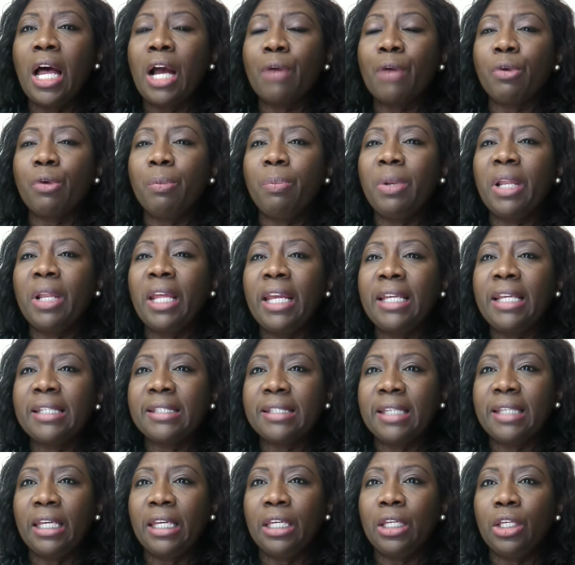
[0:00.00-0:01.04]

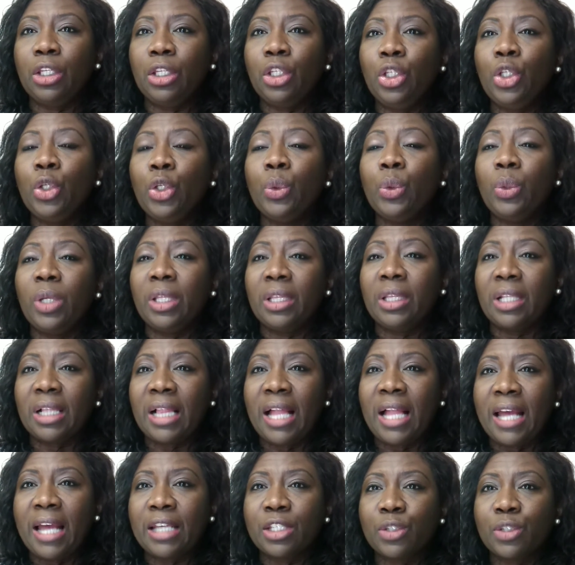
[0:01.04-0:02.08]
replacing you in the
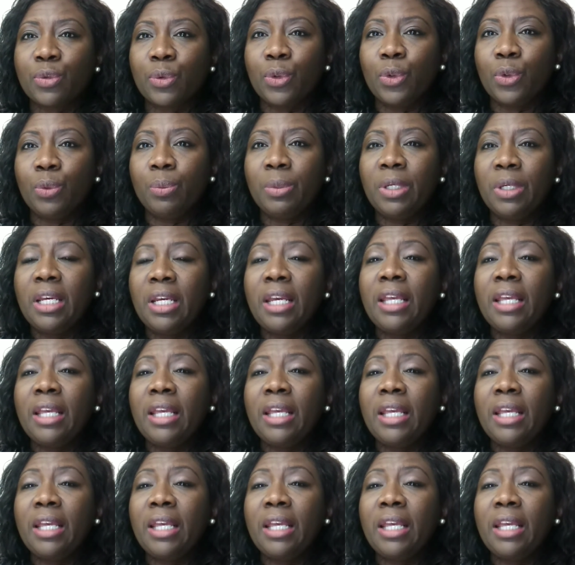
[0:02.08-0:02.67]
classroom.